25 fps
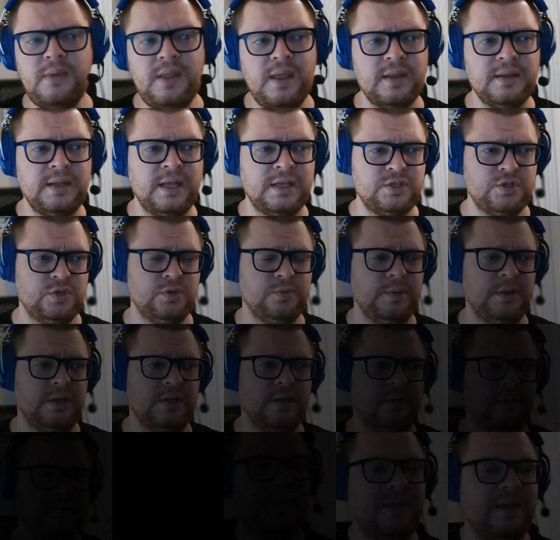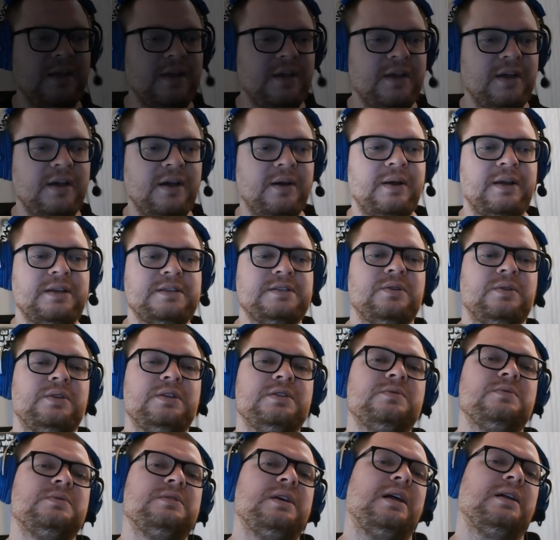that should be enough all right so
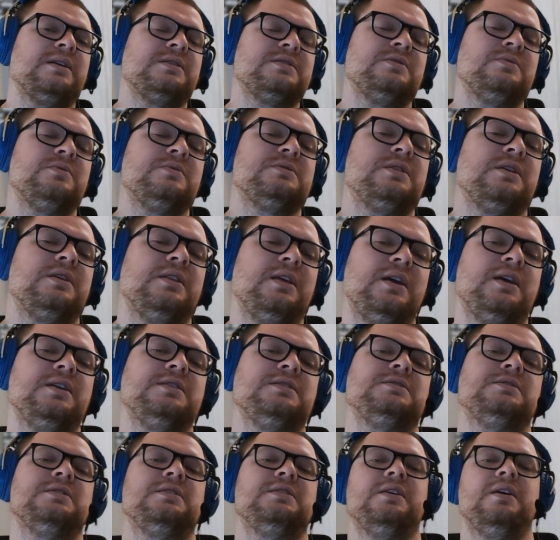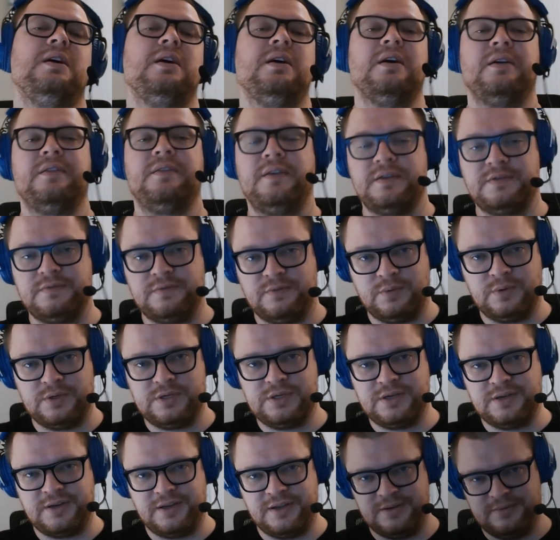this was alex usa days uh, thanks for
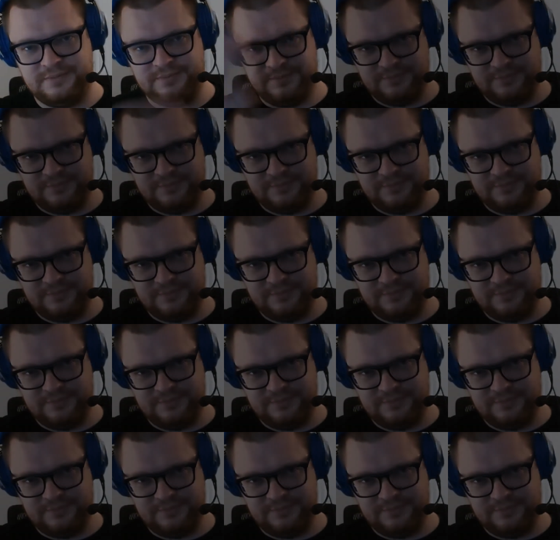watching and